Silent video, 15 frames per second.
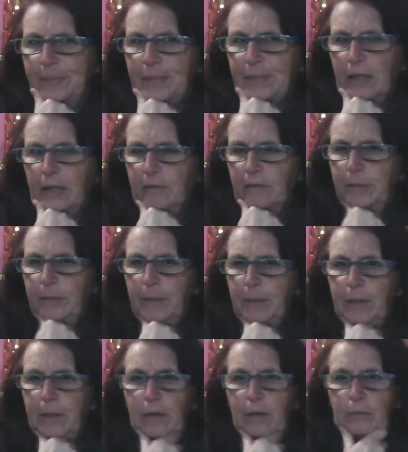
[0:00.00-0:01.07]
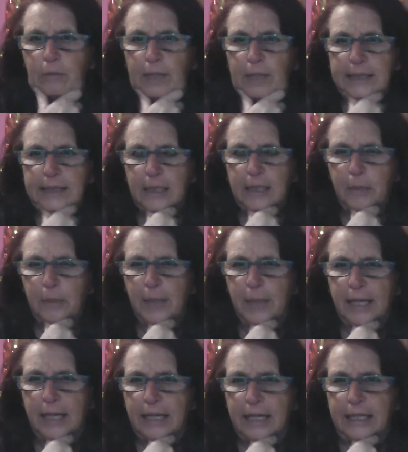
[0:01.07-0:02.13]
Can't remember. Oh, why is it a
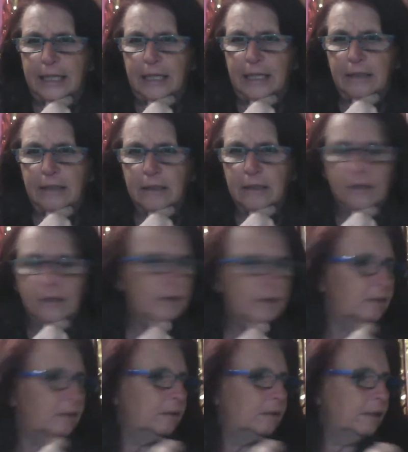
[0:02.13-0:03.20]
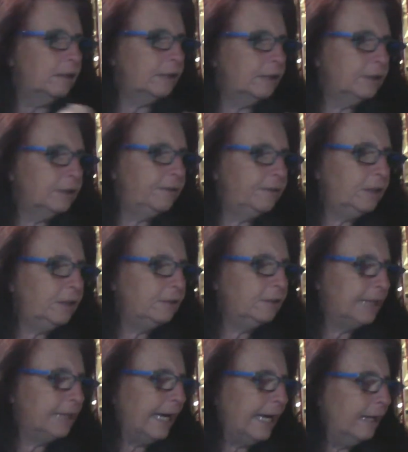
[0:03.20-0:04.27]
pain? Oh, I could have
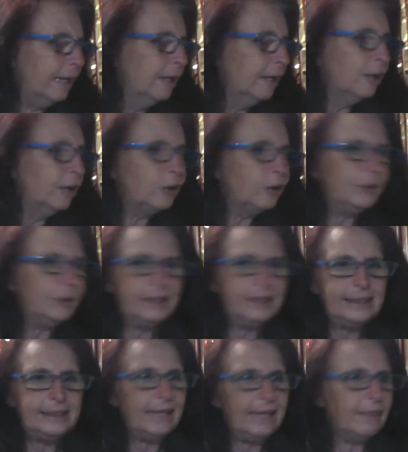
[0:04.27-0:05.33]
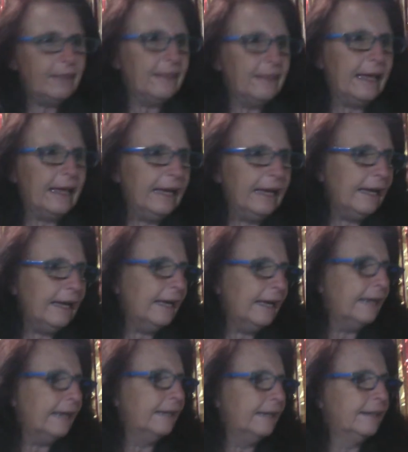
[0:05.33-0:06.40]
used that. Could have done
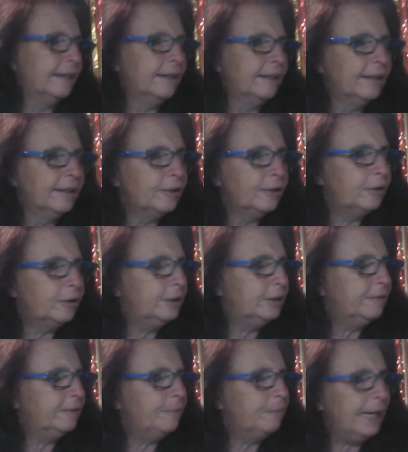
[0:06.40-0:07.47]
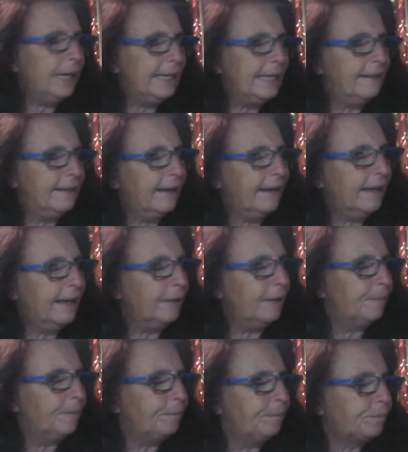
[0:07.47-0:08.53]
that. Could have made
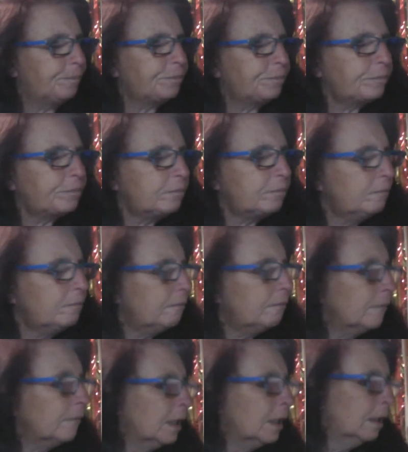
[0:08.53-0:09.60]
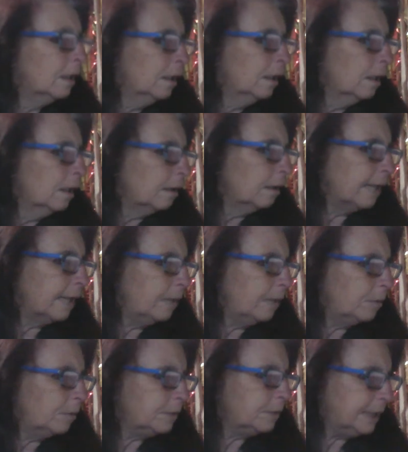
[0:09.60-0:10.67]
that. Okay,
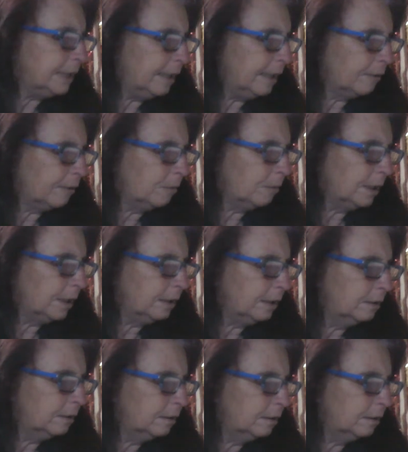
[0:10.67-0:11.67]
what was the other one?